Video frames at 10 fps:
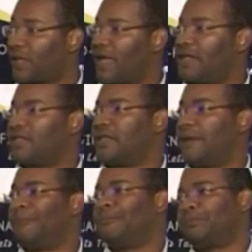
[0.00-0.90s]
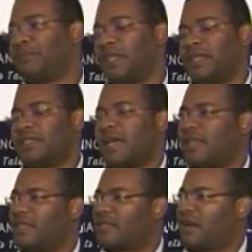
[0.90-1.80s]
as I said, is
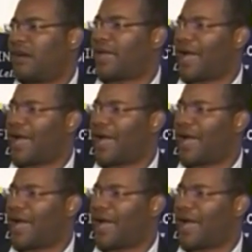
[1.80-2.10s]
at historic